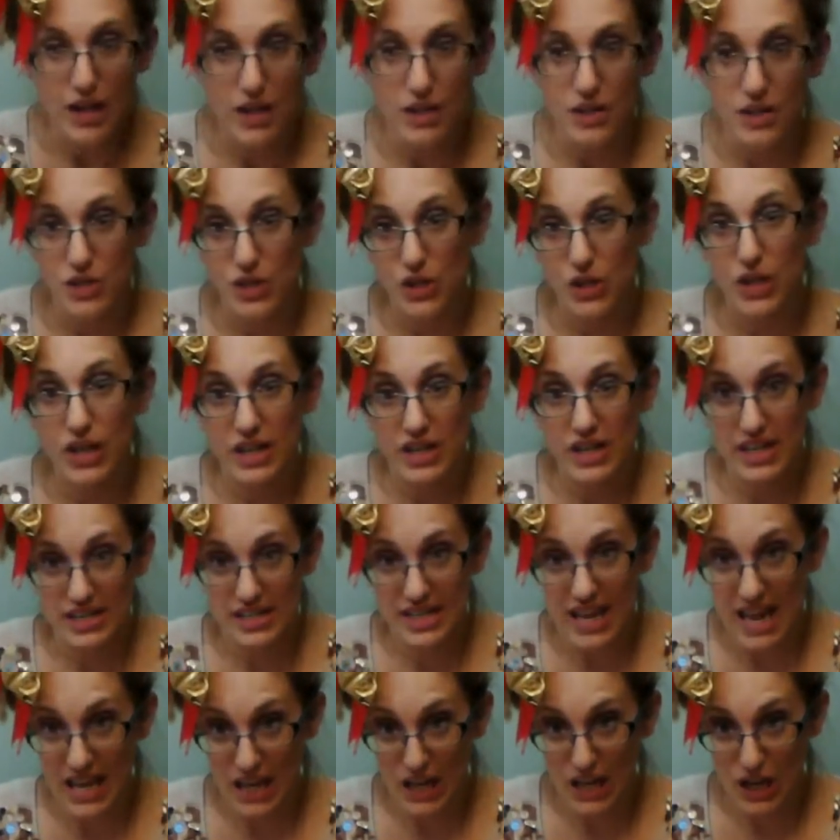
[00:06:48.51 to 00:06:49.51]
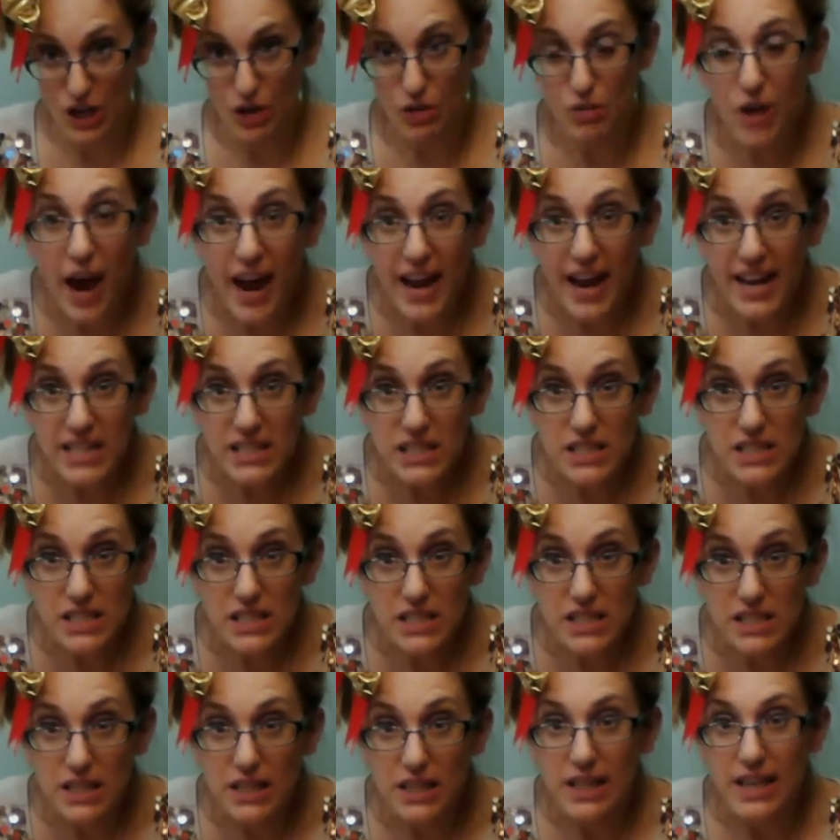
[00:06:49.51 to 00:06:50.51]
So you're going to take your
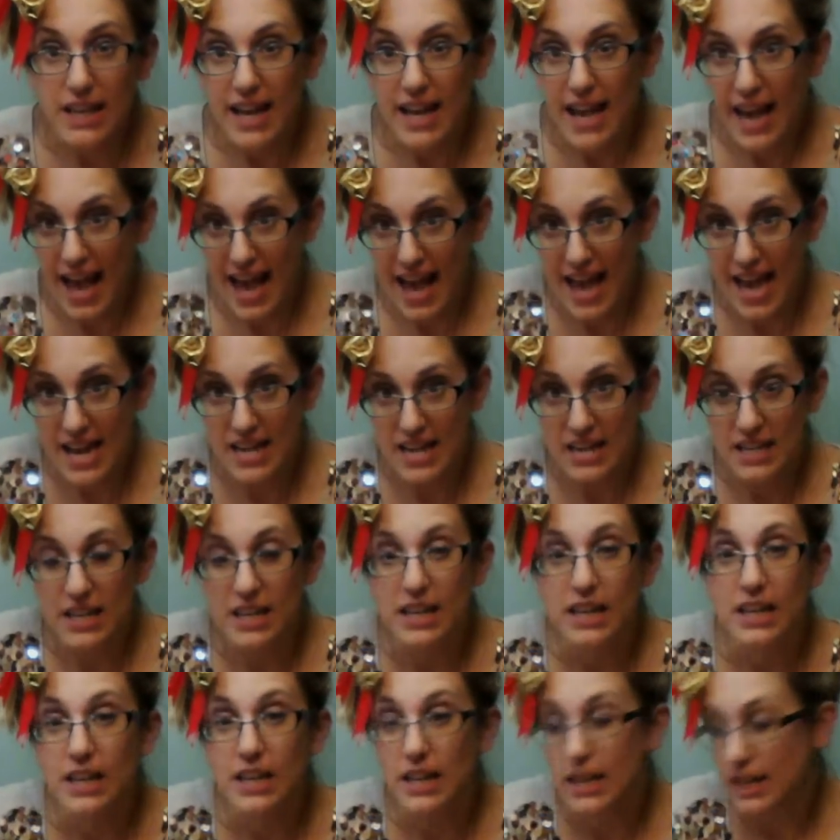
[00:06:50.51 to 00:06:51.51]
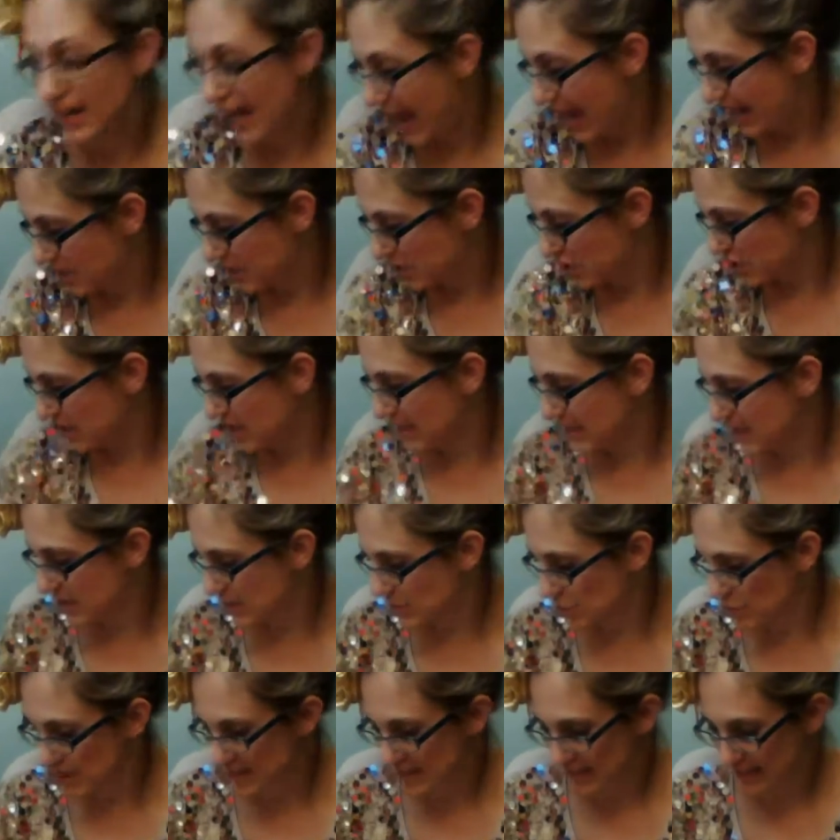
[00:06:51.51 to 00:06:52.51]
rice, and actually
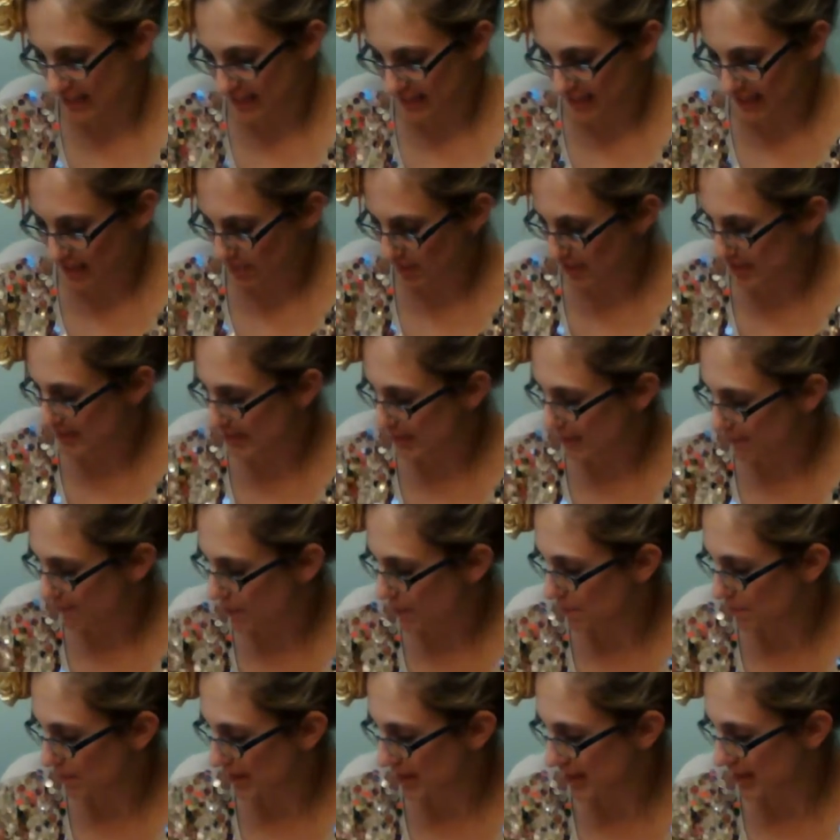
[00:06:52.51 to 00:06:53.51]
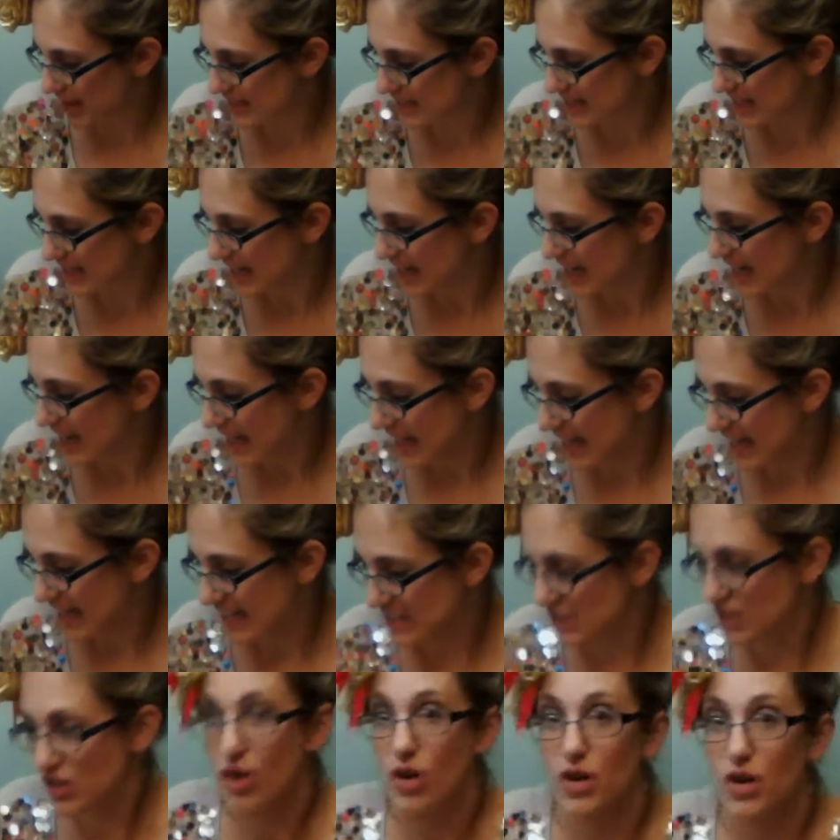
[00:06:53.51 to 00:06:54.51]
this one's a little bit different because
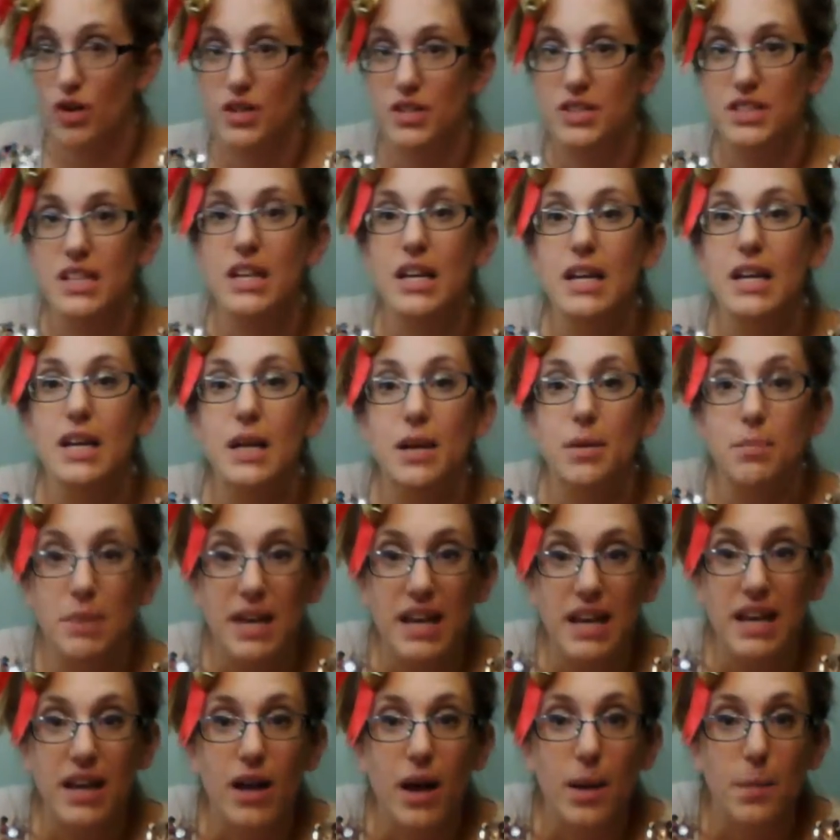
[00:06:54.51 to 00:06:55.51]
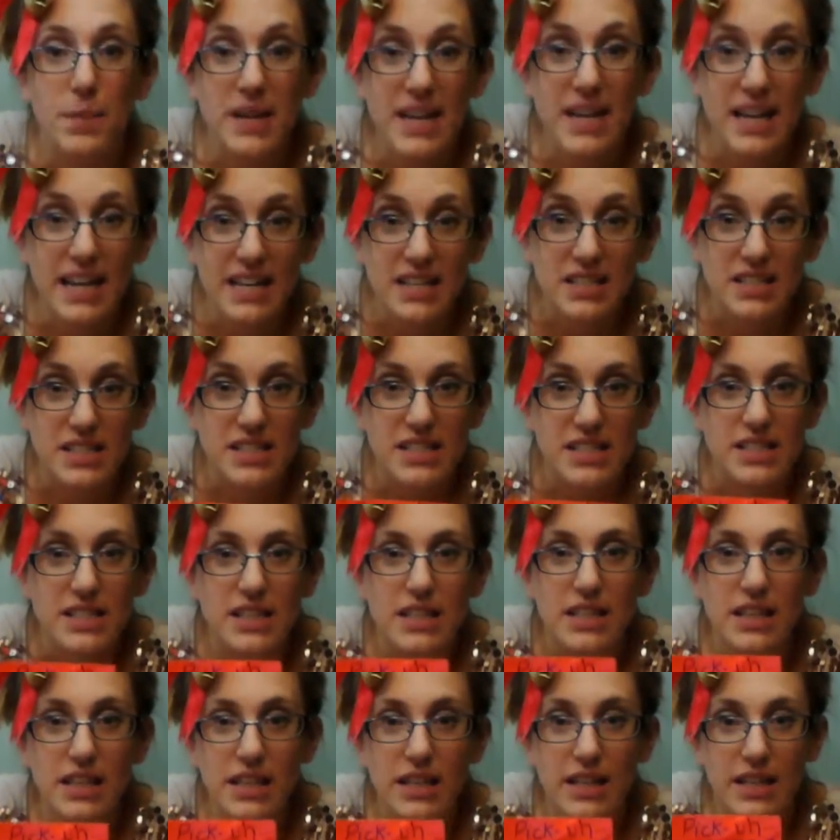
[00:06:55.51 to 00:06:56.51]
it's called Pick Up Knits.